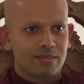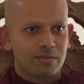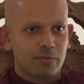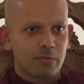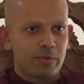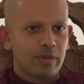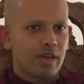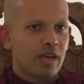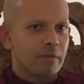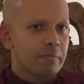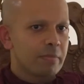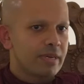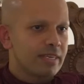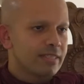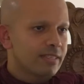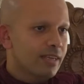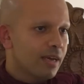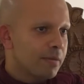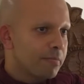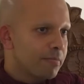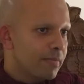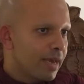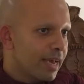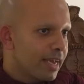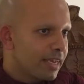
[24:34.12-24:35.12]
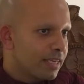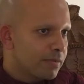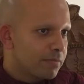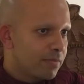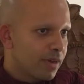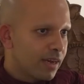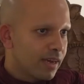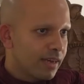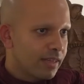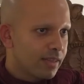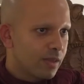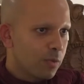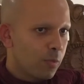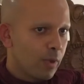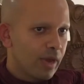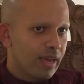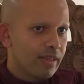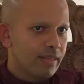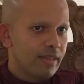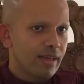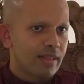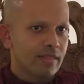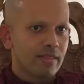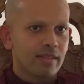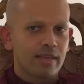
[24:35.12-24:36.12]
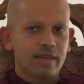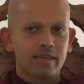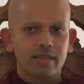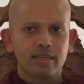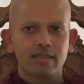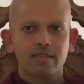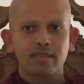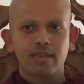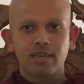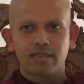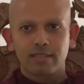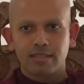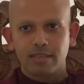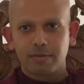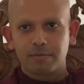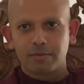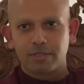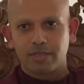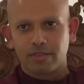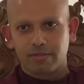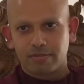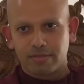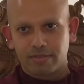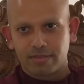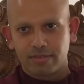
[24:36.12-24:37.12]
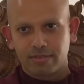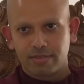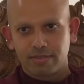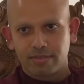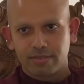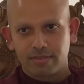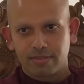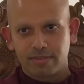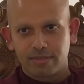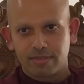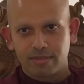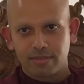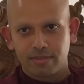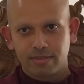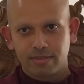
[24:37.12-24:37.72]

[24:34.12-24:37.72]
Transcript: VIPs are made by the way that they conduct themselves,